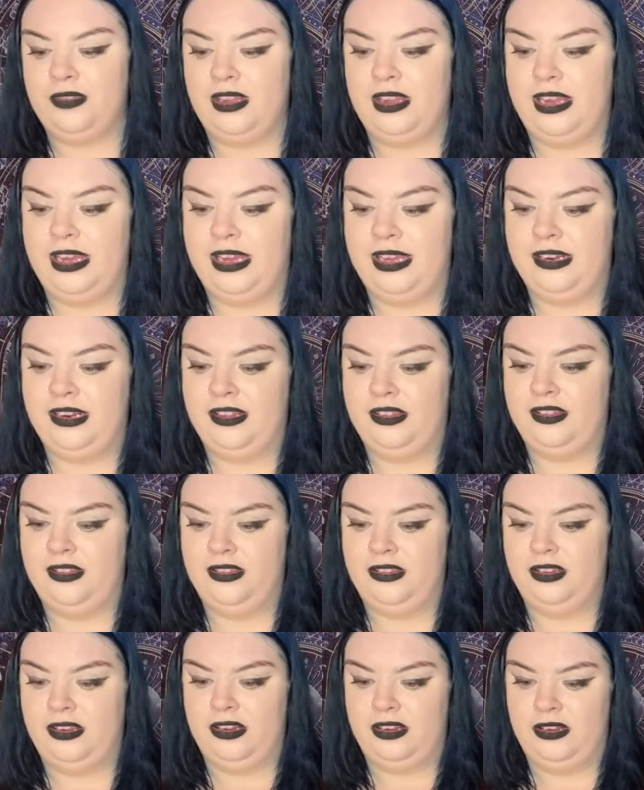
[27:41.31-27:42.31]
And
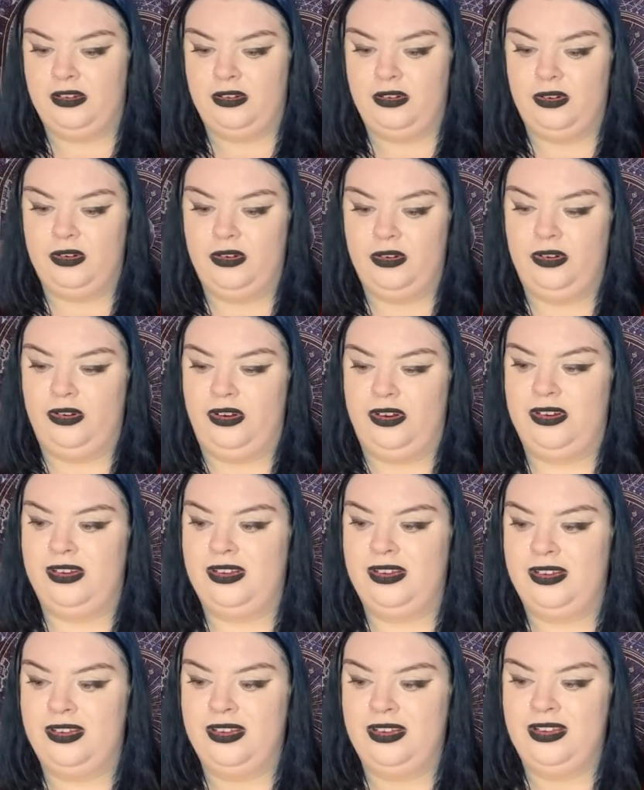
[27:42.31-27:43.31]
oh,
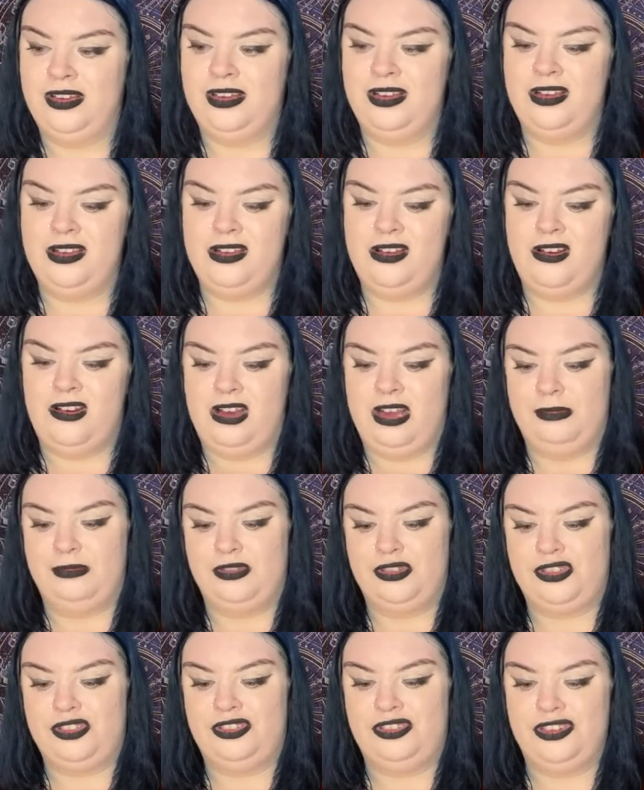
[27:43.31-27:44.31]
I'm
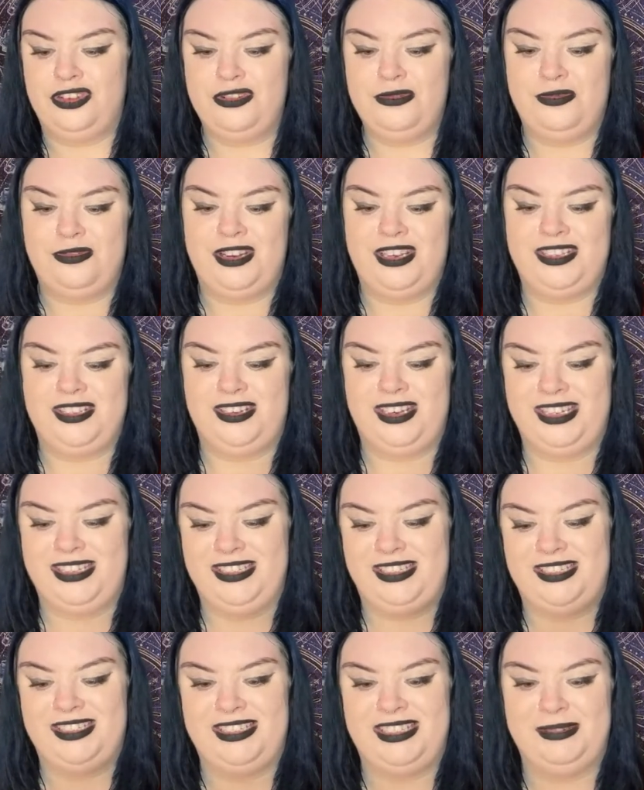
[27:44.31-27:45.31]
super
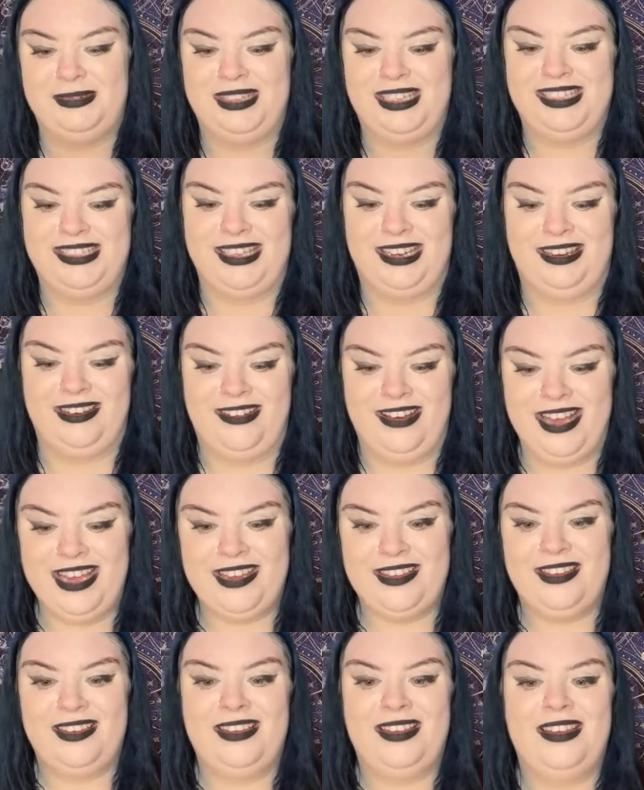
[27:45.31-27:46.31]
excited to see what these are
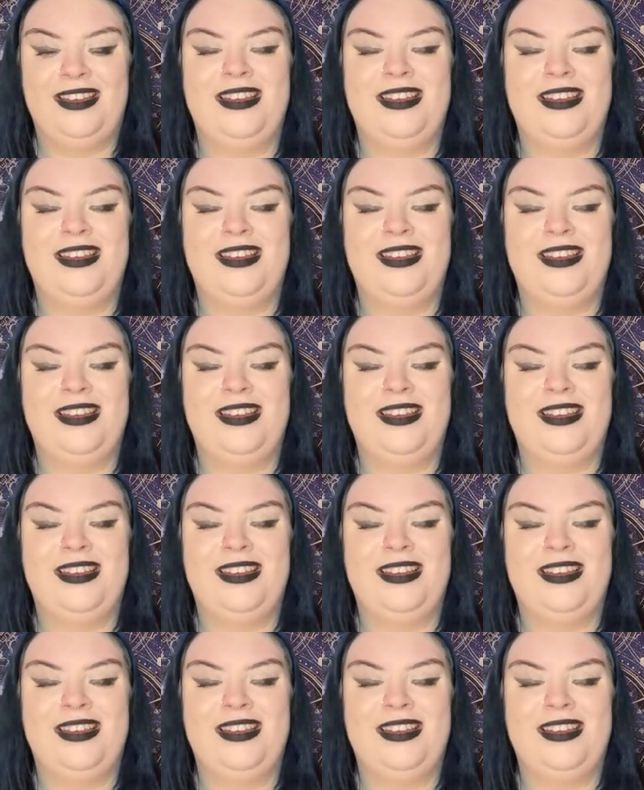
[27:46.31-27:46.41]
like.